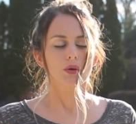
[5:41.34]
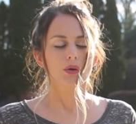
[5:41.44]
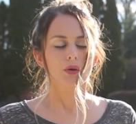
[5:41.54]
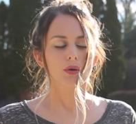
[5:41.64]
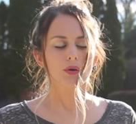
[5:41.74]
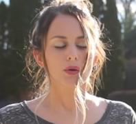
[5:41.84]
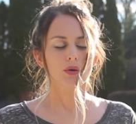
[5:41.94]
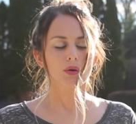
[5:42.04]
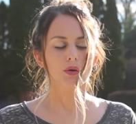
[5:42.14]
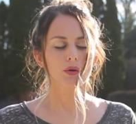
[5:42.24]

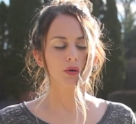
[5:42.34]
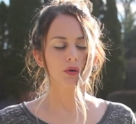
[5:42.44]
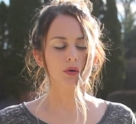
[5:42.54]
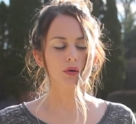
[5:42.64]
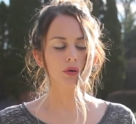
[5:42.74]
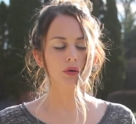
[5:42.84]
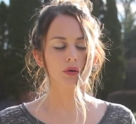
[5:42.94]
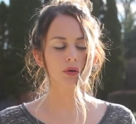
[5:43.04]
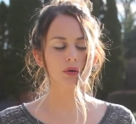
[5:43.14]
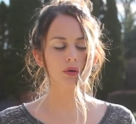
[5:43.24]
Nothing is said.